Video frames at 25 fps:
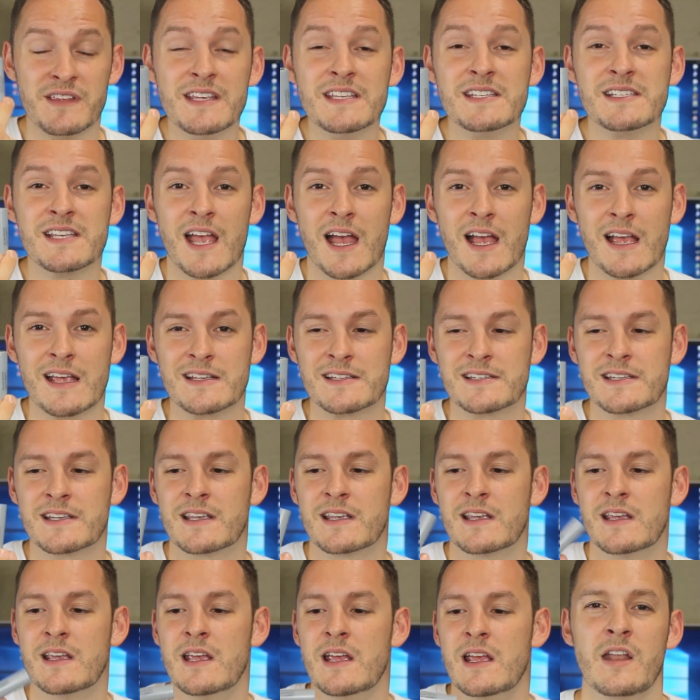these guys.
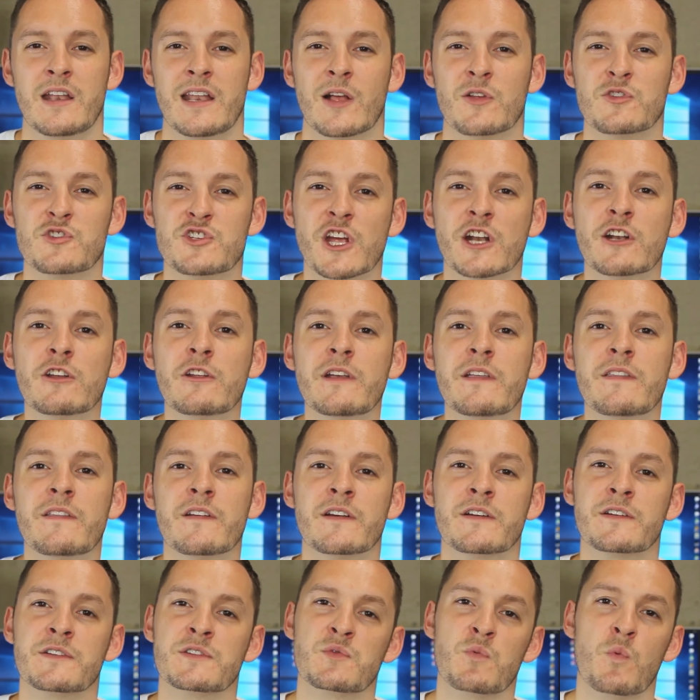Now generally
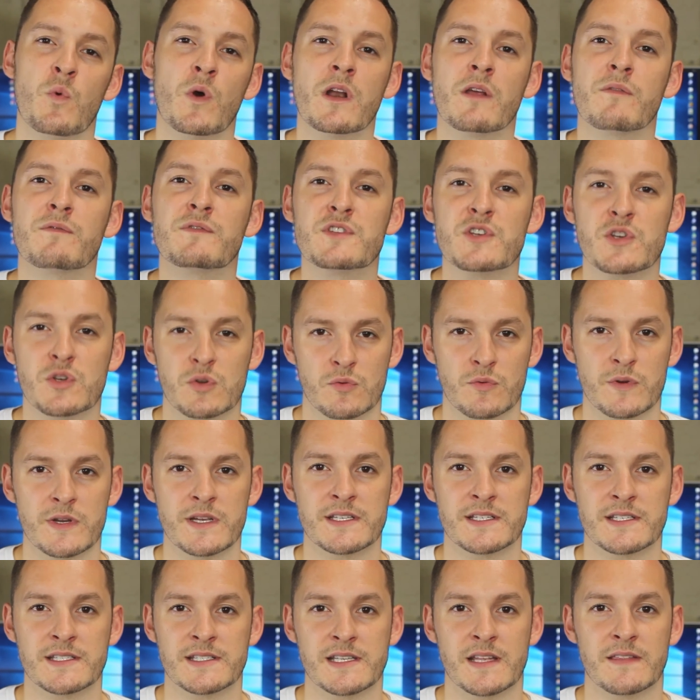there's one of 2
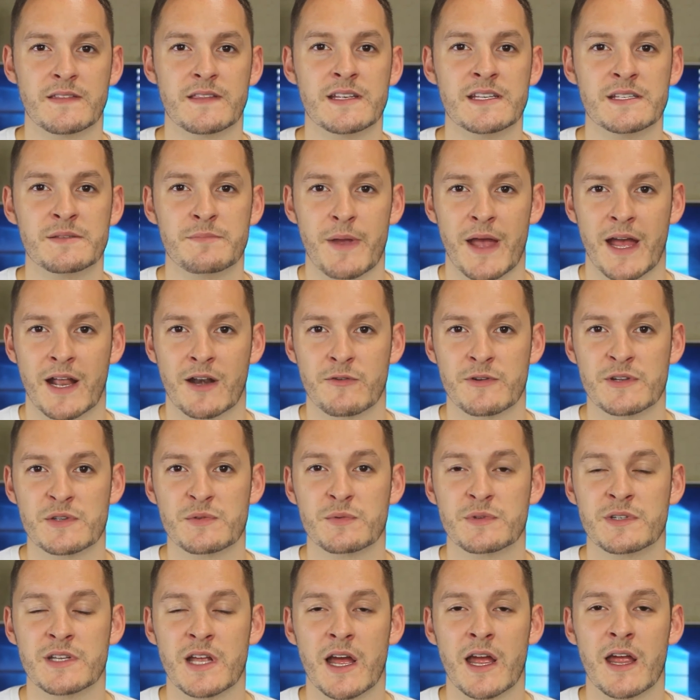reasons that these batteries
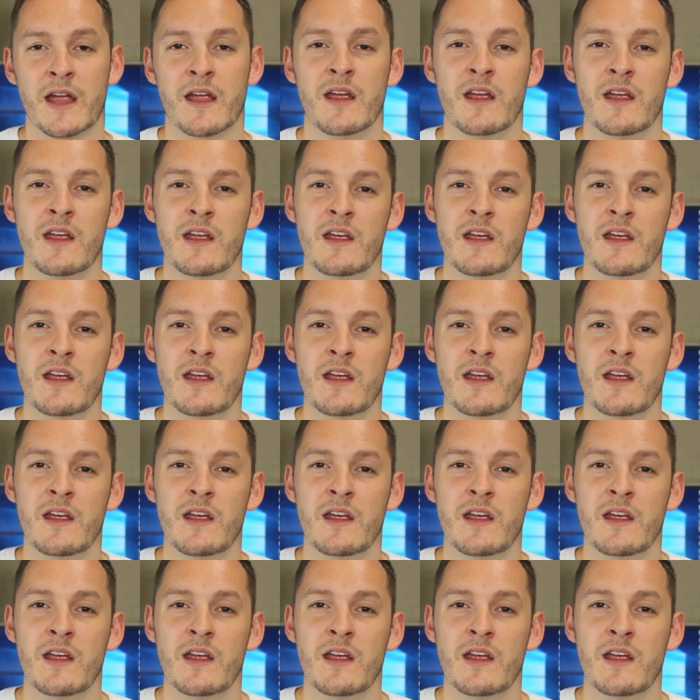would die.